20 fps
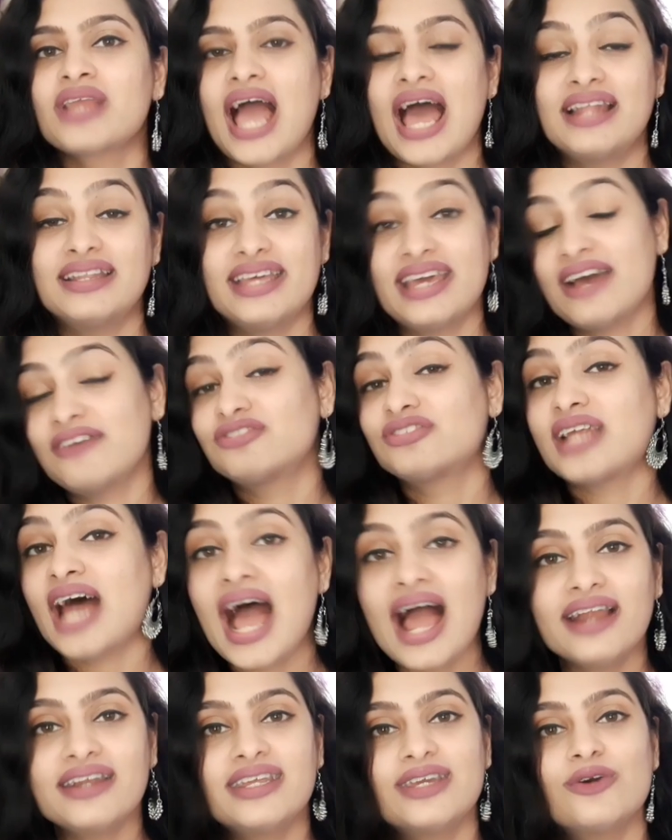and they have
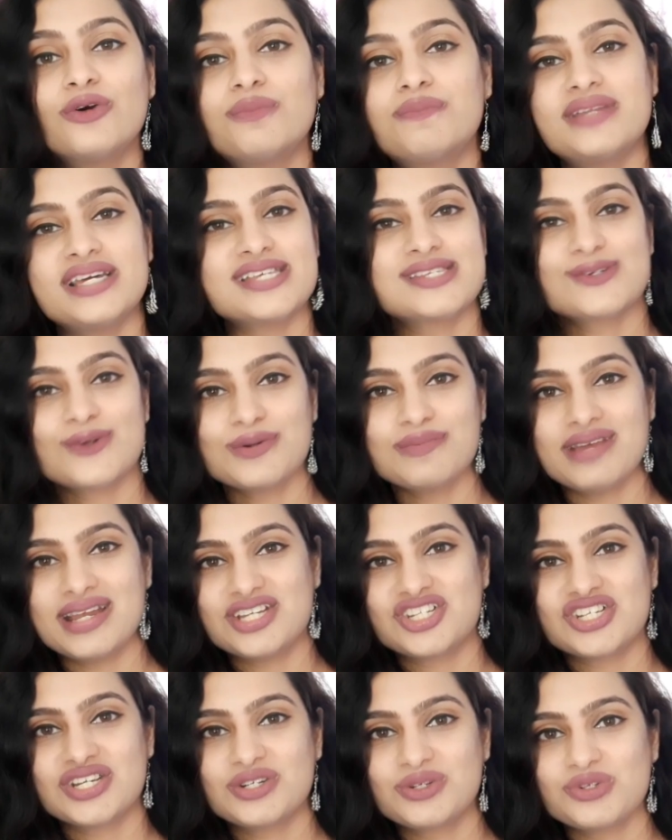tagged you, please don't
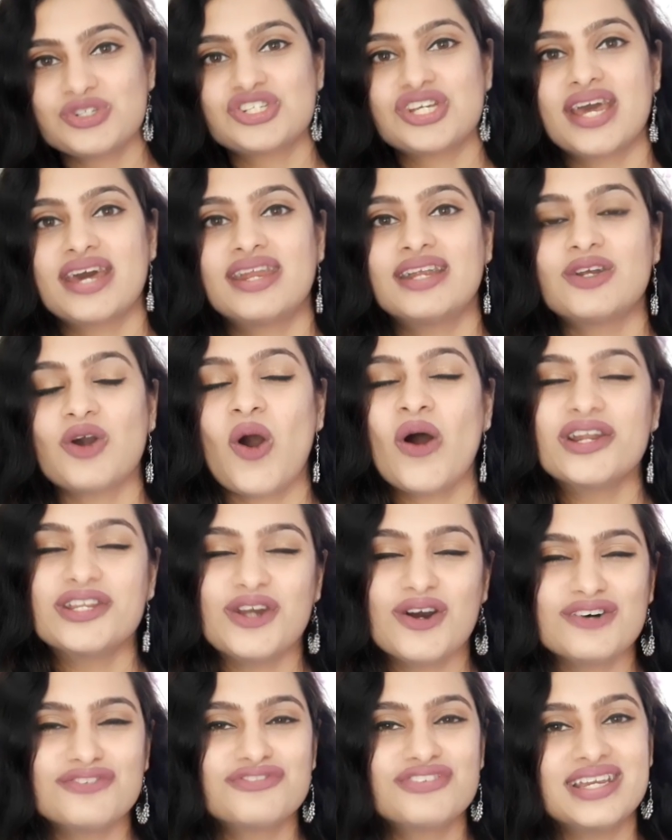mention to share it on
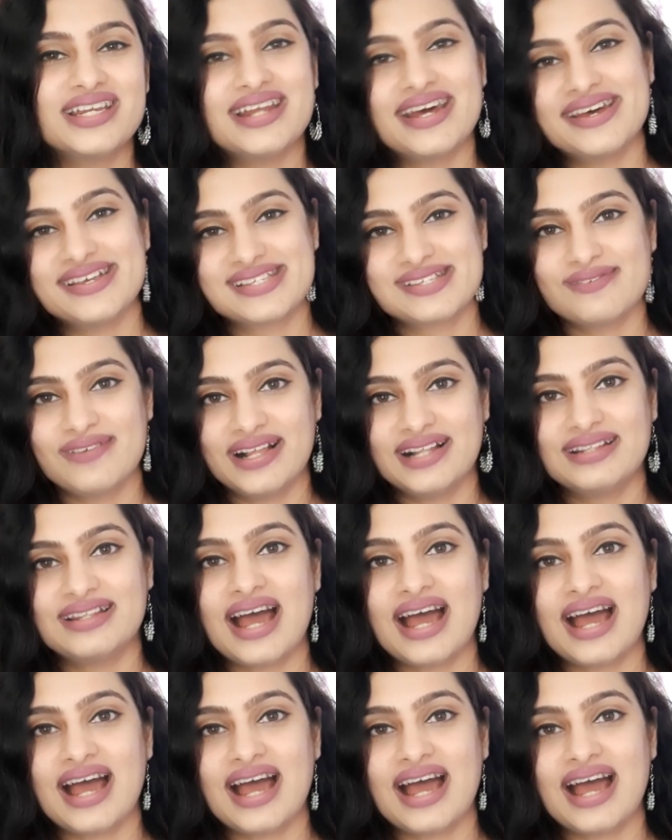your feed as well.